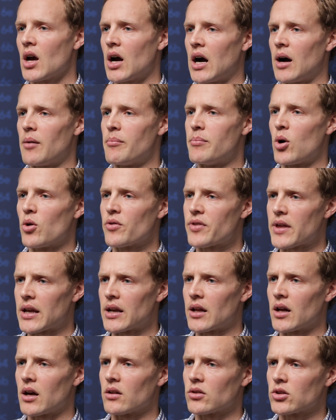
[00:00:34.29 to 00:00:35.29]
uh, both
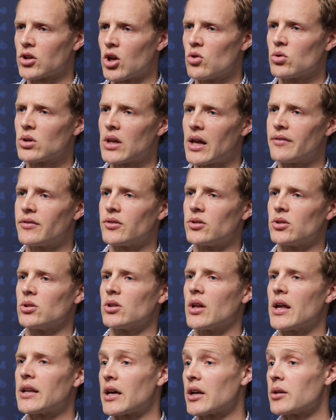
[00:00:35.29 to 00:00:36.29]
at a loan
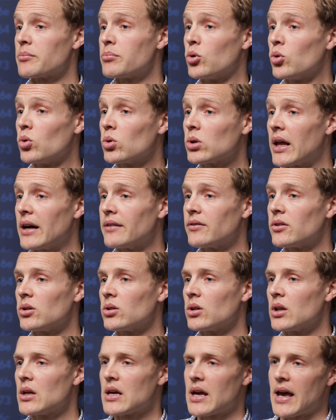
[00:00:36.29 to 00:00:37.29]
level and at a pool
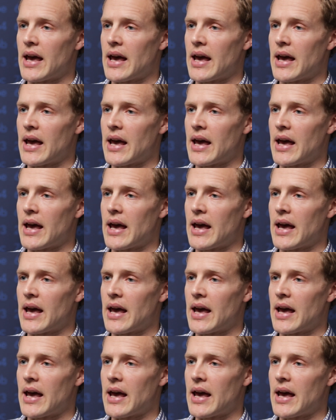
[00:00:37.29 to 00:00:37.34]
level.